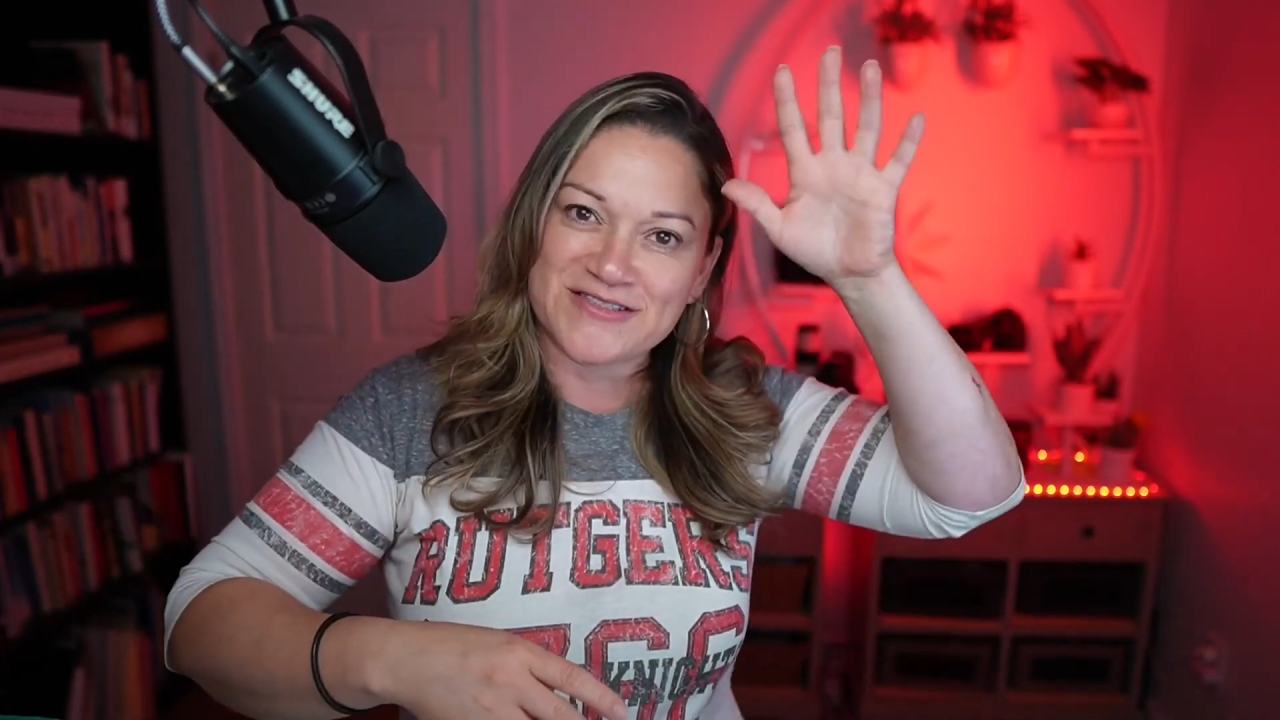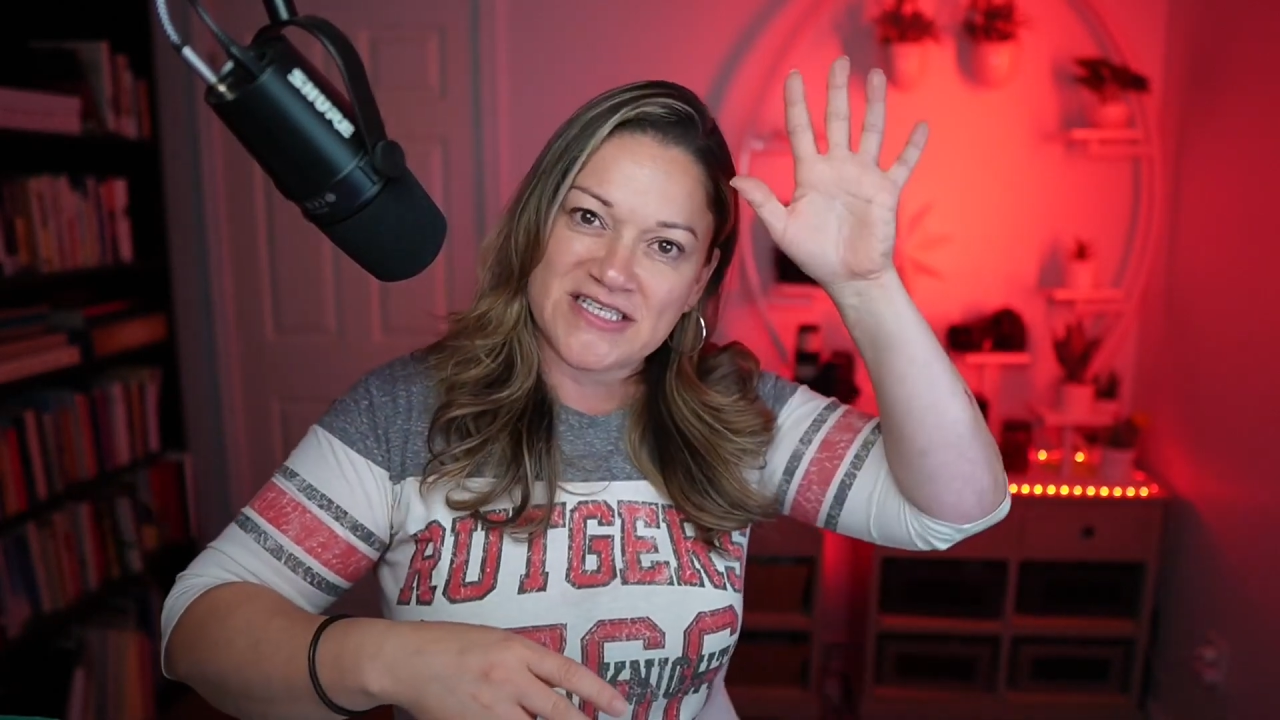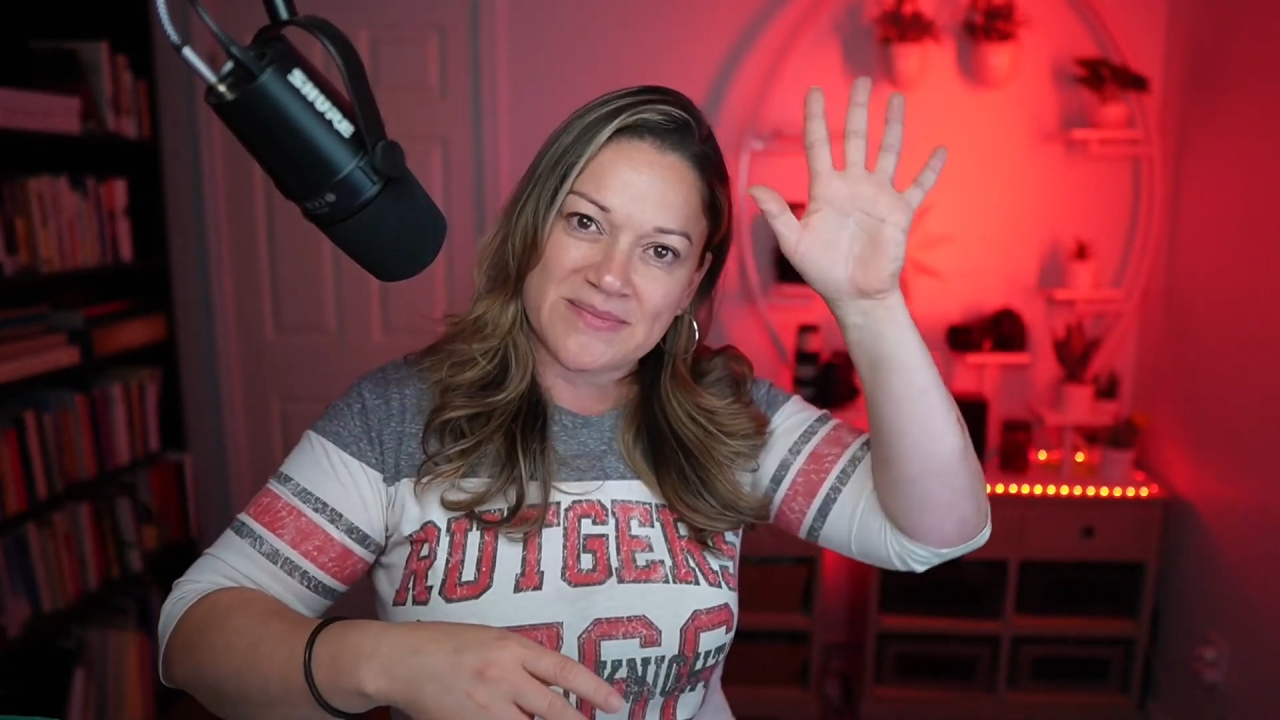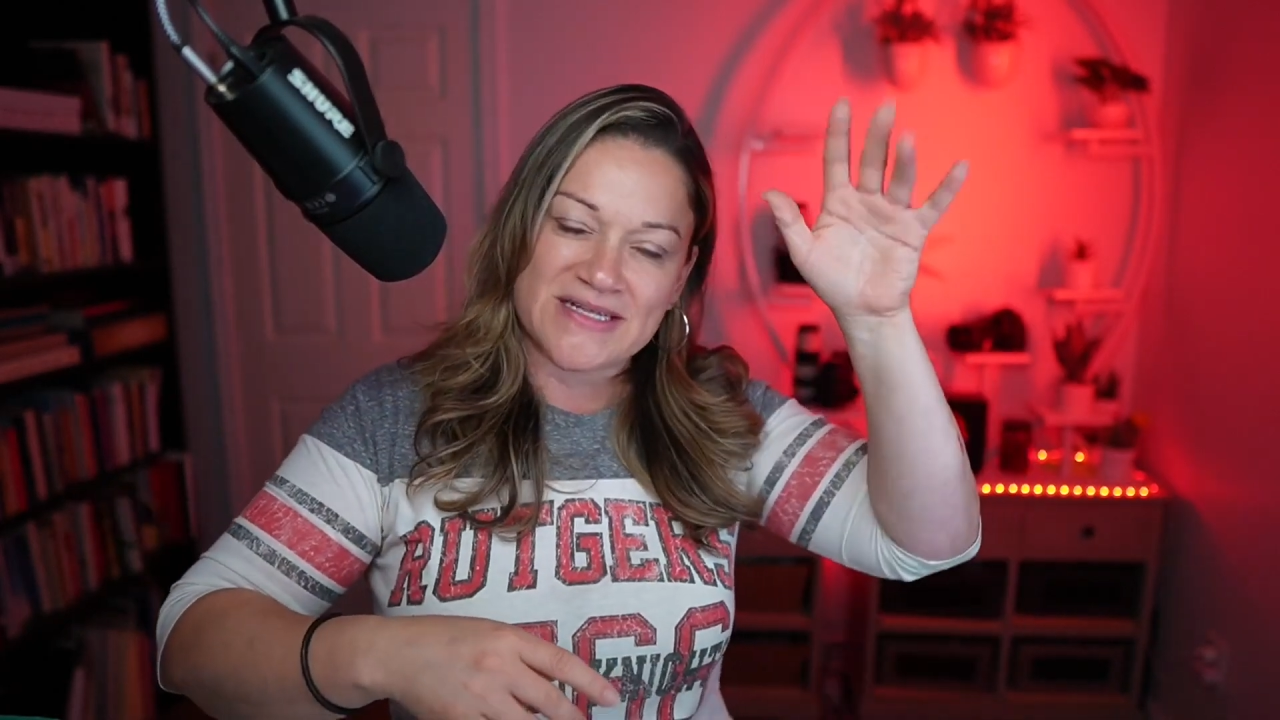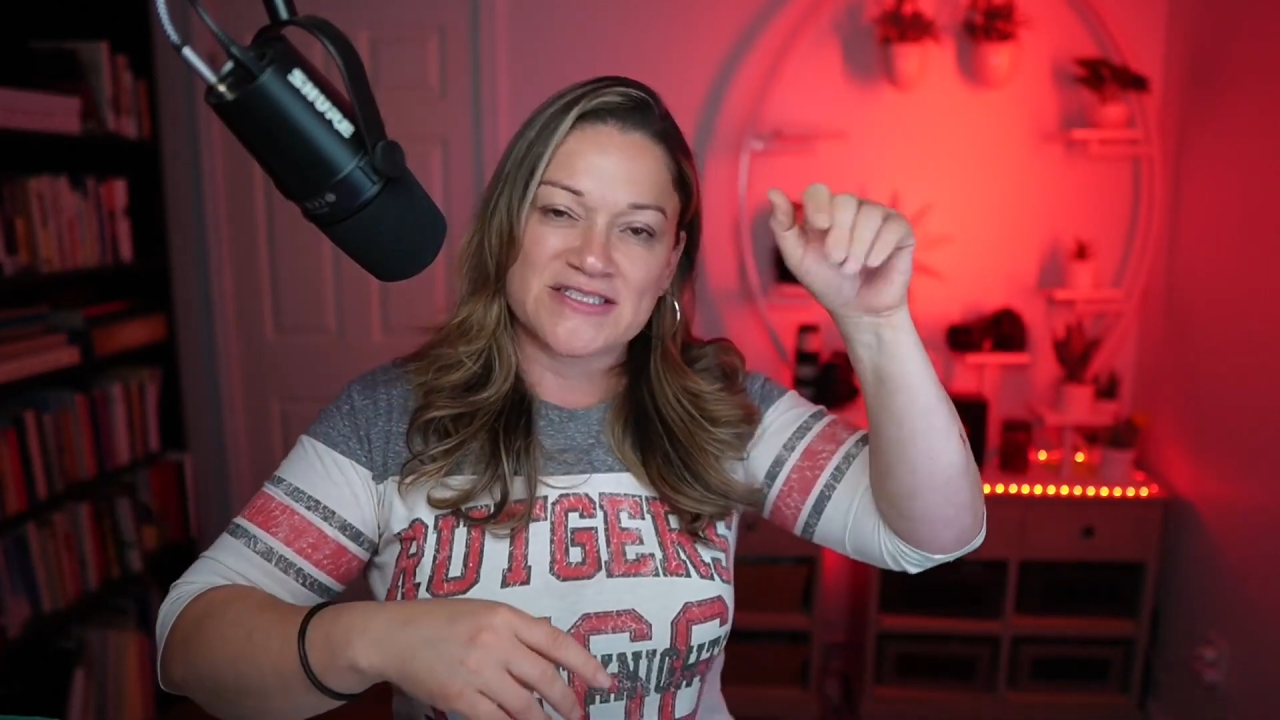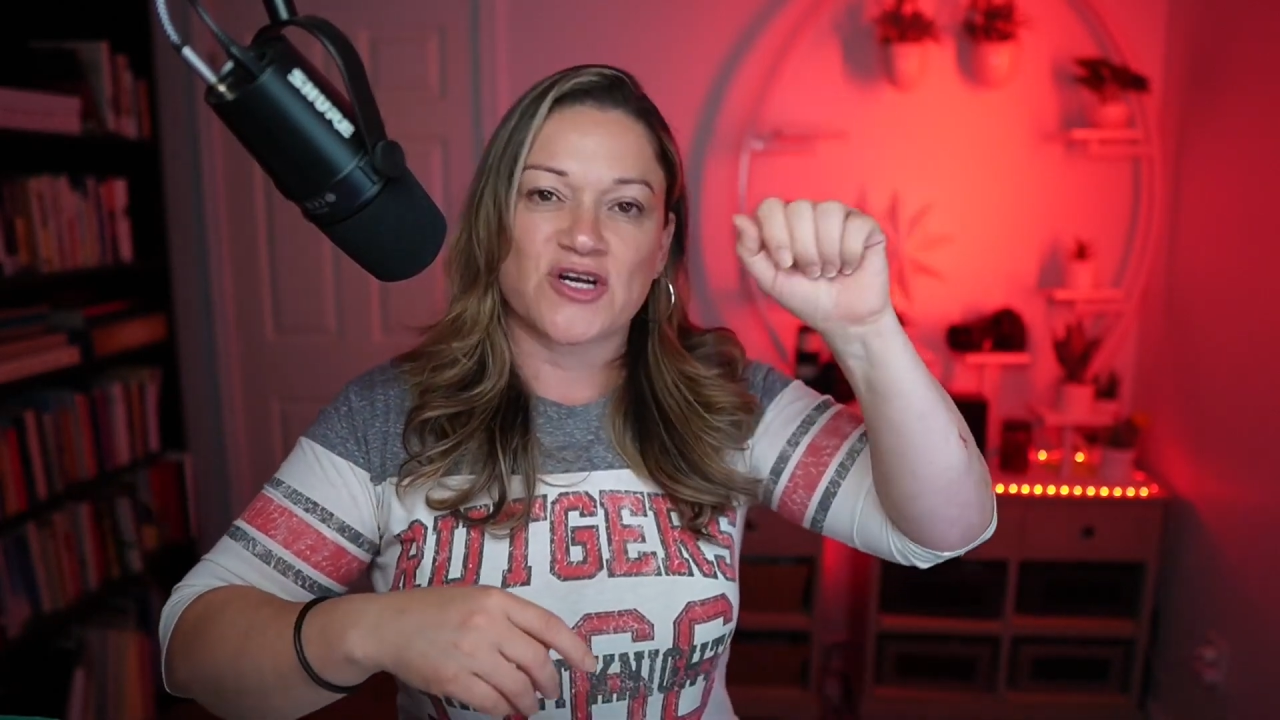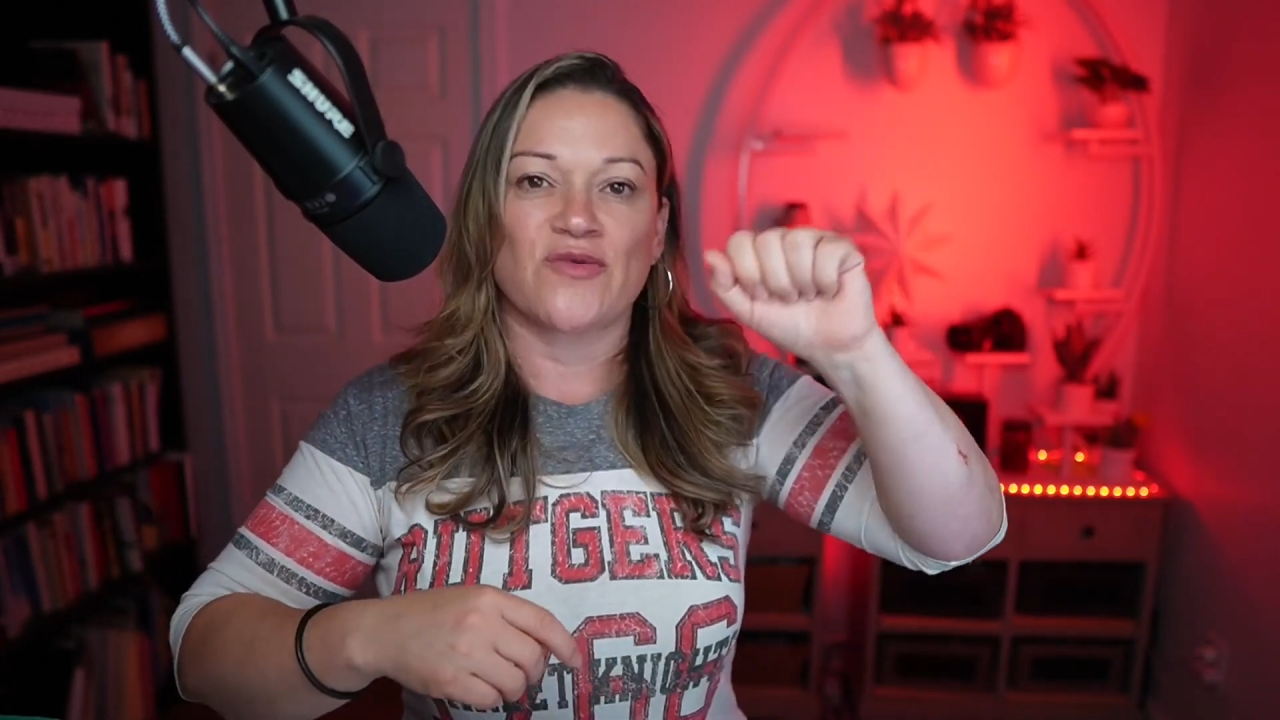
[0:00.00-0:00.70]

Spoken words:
team gets a